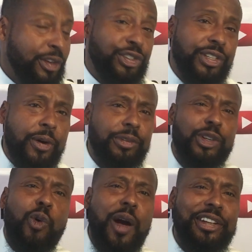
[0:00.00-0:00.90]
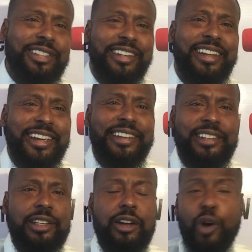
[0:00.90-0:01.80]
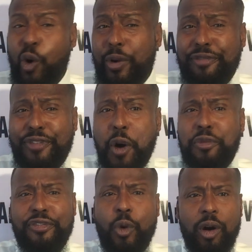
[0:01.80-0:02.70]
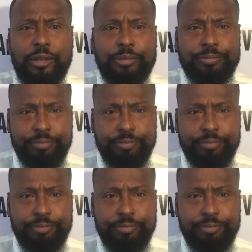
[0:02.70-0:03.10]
So the question is, who we voting for?